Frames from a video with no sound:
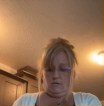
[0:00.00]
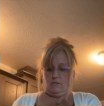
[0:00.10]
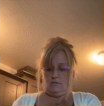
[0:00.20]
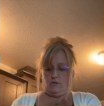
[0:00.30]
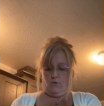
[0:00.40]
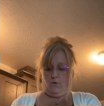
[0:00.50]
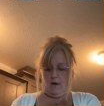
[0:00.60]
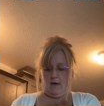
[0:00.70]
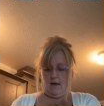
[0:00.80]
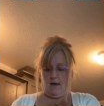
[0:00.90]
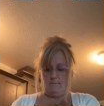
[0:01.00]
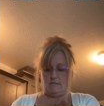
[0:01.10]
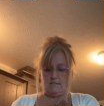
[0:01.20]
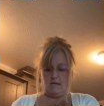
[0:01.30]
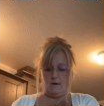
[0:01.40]
So I'm
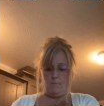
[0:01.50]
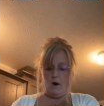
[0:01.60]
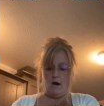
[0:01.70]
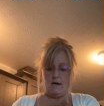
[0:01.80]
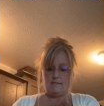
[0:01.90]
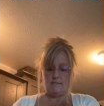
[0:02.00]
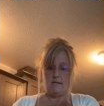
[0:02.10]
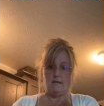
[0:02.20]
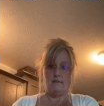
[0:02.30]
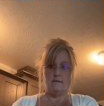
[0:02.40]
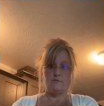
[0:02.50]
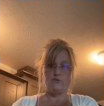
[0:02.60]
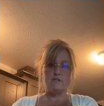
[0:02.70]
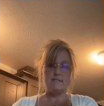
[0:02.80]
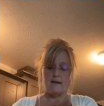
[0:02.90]
just going to pause this
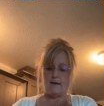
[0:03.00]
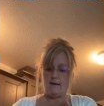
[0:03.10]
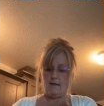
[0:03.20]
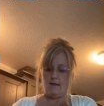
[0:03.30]
for a second,